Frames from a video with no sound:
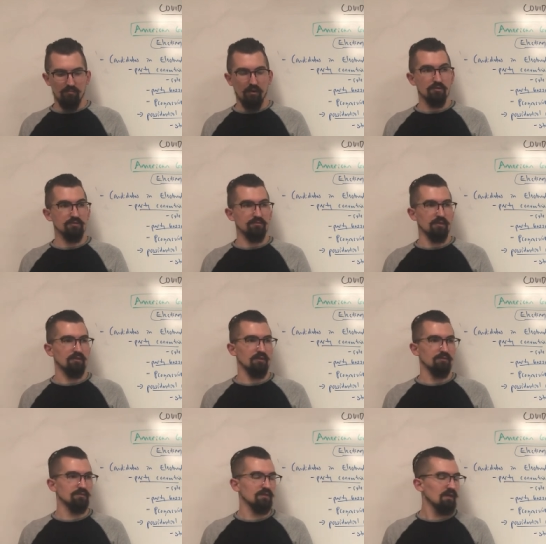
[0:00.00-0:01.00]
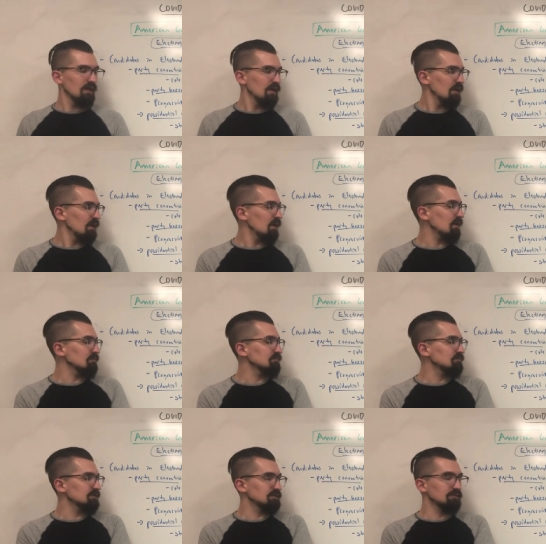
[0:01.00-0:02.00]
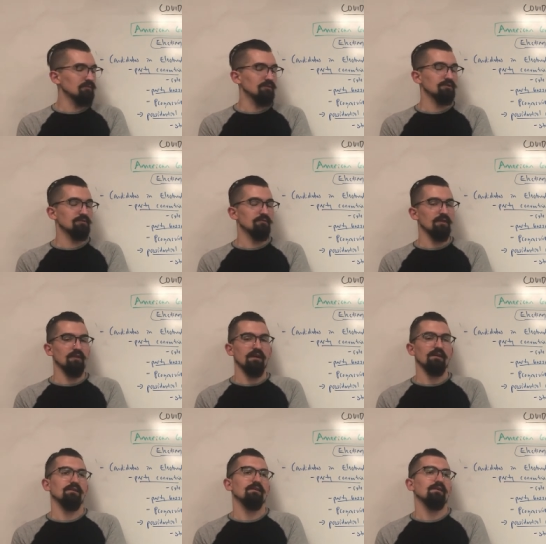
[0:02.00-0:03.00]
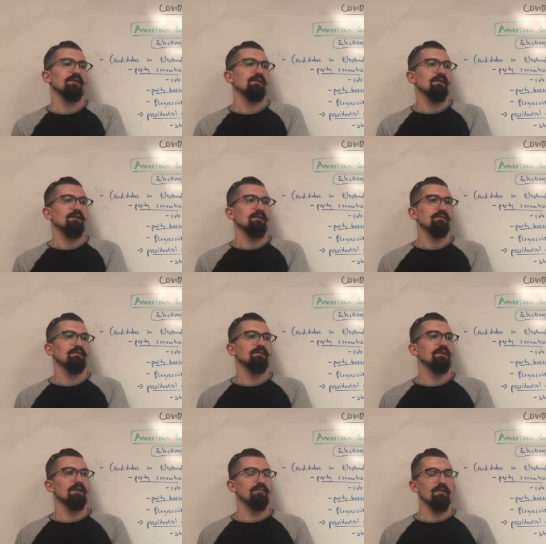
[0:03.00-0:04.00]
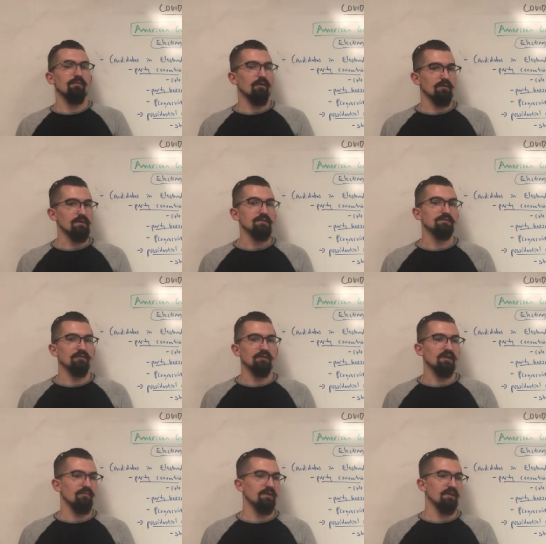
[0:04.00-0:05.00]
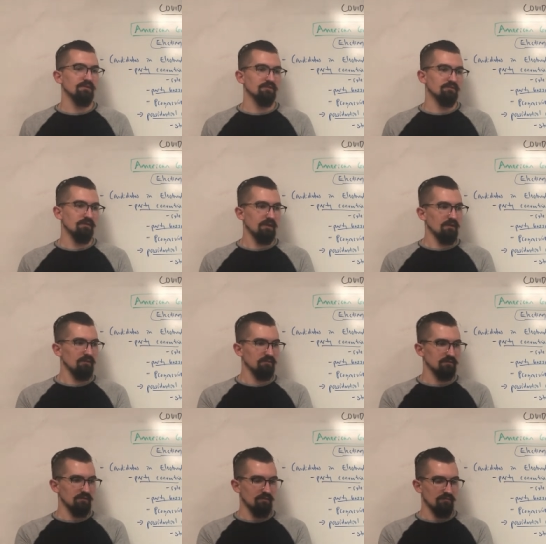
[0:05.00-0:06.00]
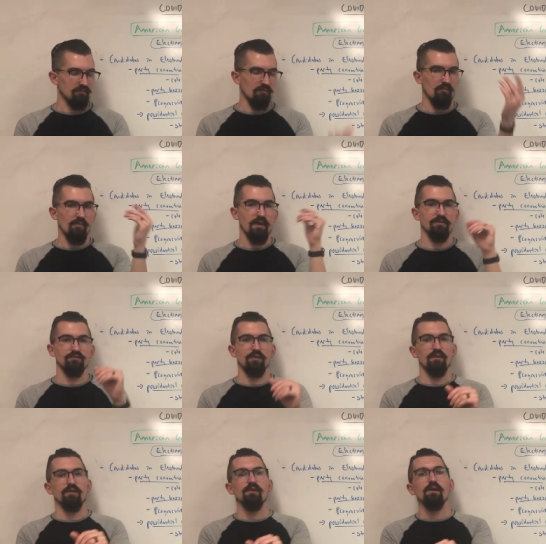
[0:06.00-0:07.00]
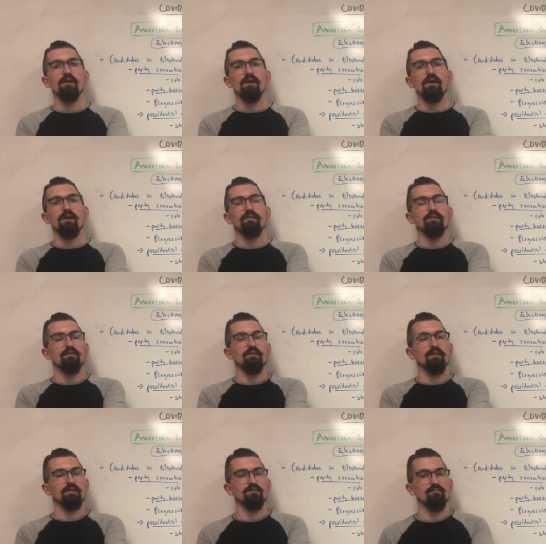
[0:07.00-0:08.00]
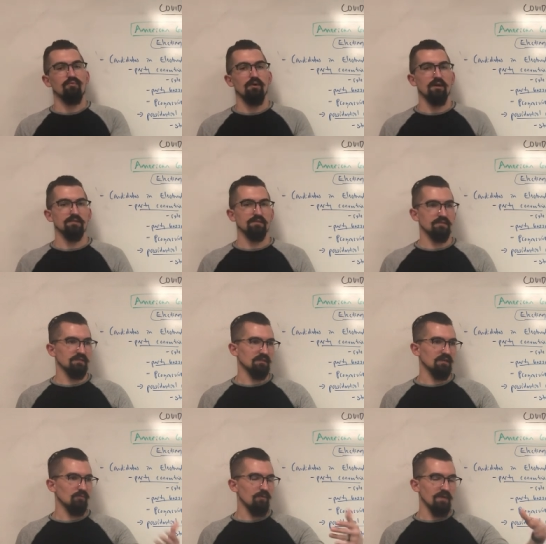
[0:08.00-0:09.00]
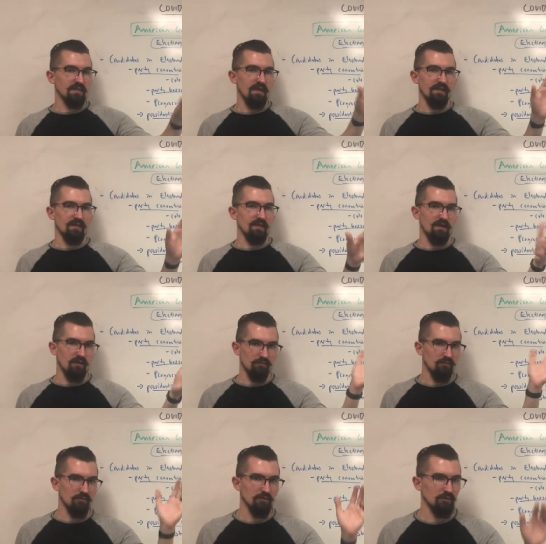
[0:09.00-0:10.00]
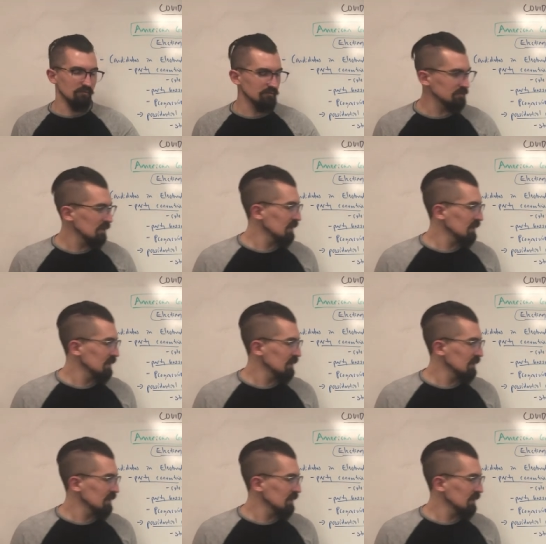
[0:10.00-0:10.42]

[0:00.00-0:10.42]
partially closed, just to ensure that like the enemy parties don't come in and just try to throw a wrench in the election process and get a weak candidate out who will lose.